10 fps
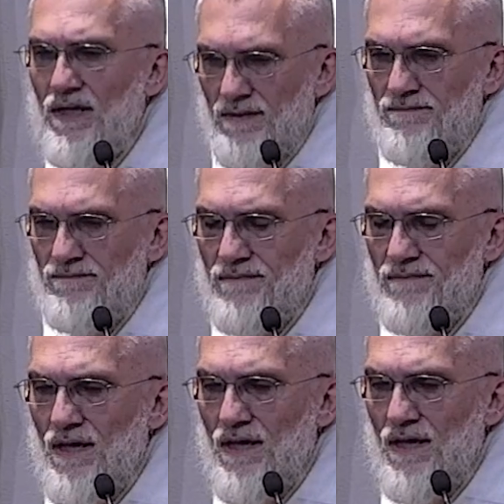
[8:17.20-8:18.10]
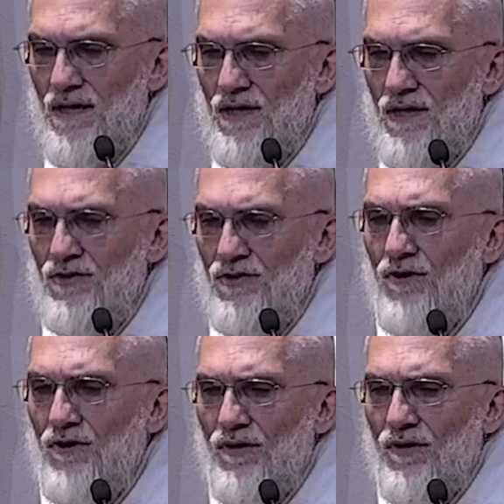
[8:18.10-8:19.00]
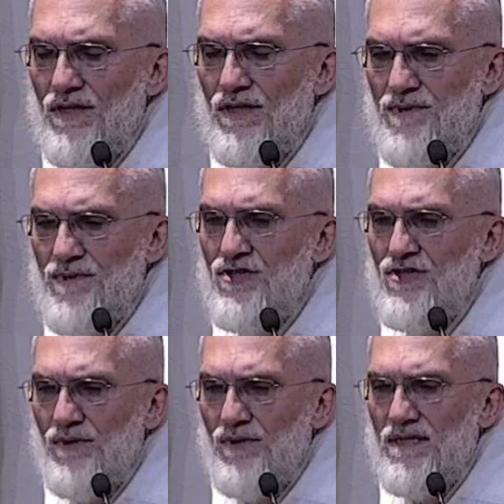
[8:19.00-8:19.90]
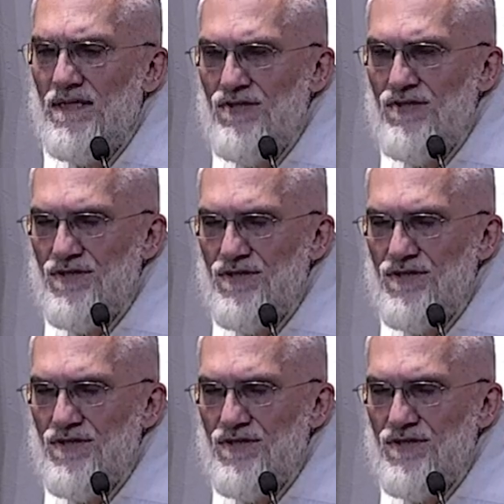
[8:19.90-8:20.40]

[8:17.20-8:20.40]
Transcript: You are, in a special way, dear to my heart